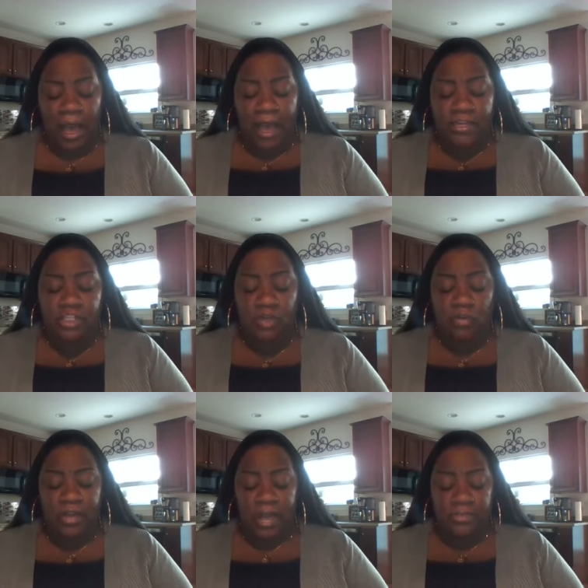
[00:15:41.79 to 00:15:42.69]
I
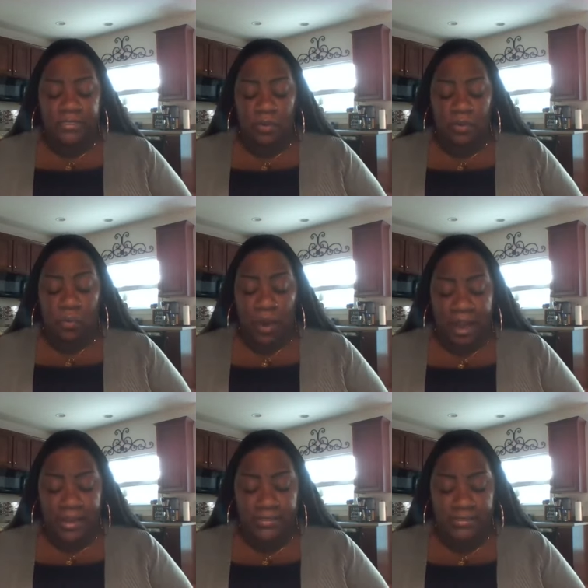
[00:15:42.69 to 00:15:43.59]
do not see
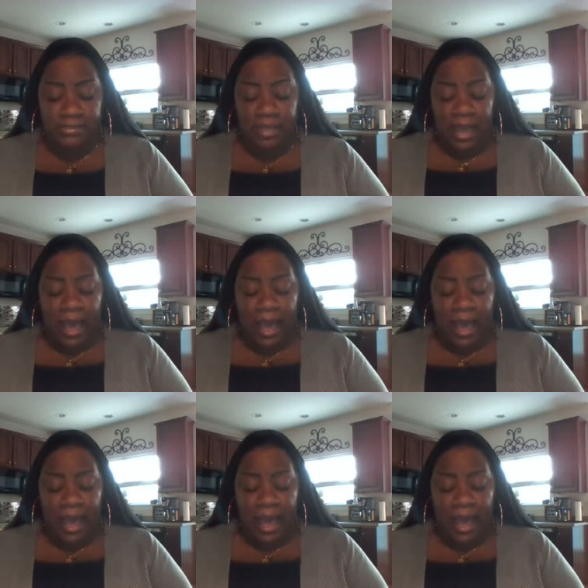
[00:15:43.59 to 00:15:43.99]
race.